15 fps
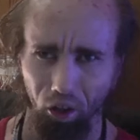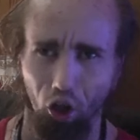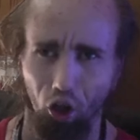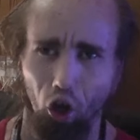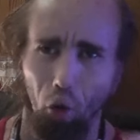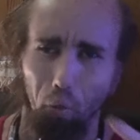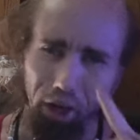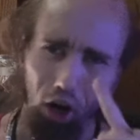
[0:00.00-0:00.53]

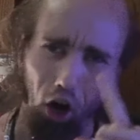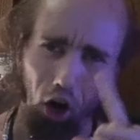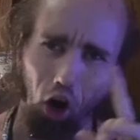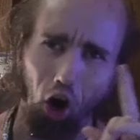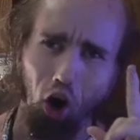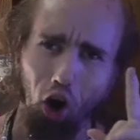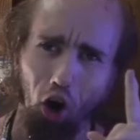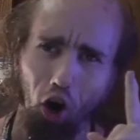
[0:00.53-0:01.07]
We are
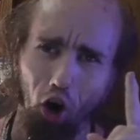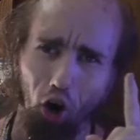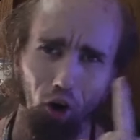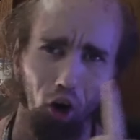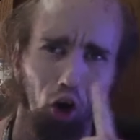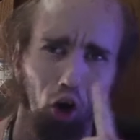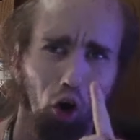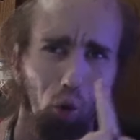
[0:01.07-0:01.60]
all
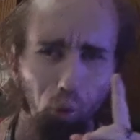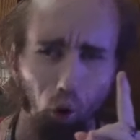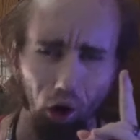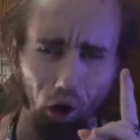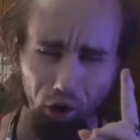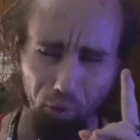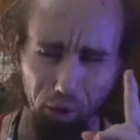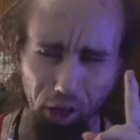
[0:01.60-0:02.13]

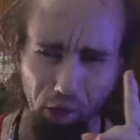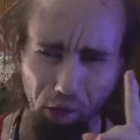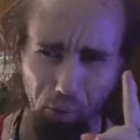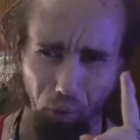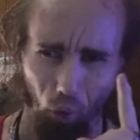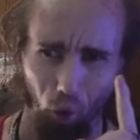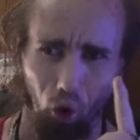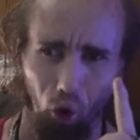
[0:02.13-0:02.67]
one
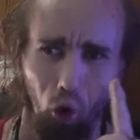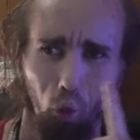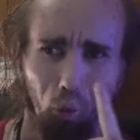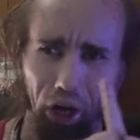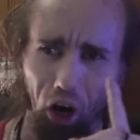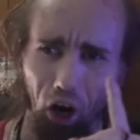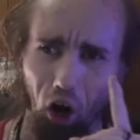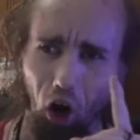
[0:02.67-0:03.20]
people.
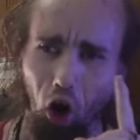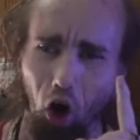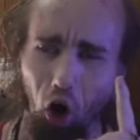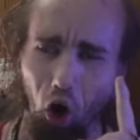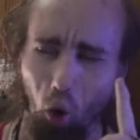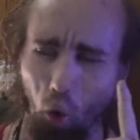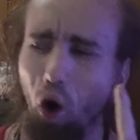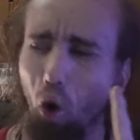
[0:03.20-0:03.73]
We are
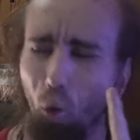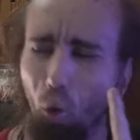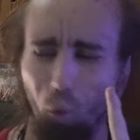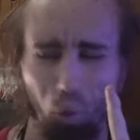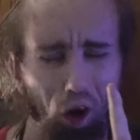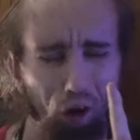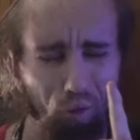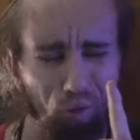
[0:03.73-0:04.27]
all
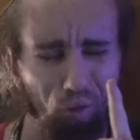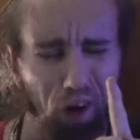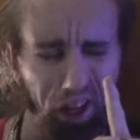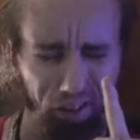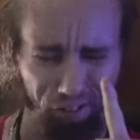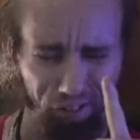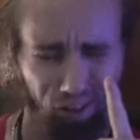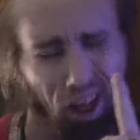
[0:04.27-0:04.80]
one
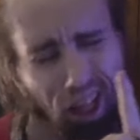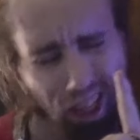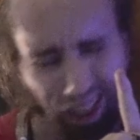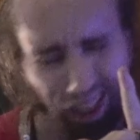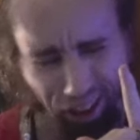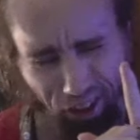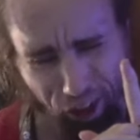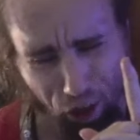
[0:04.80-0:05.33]
race. The
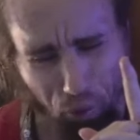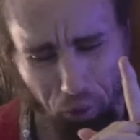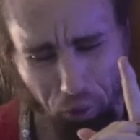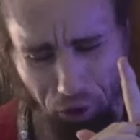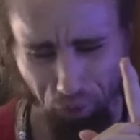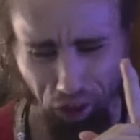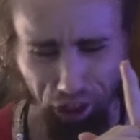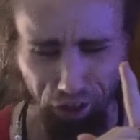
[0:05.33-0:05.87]
human
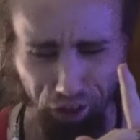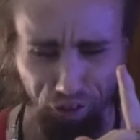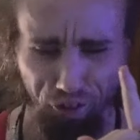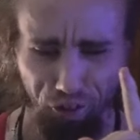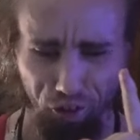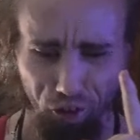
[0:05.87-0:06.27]
race.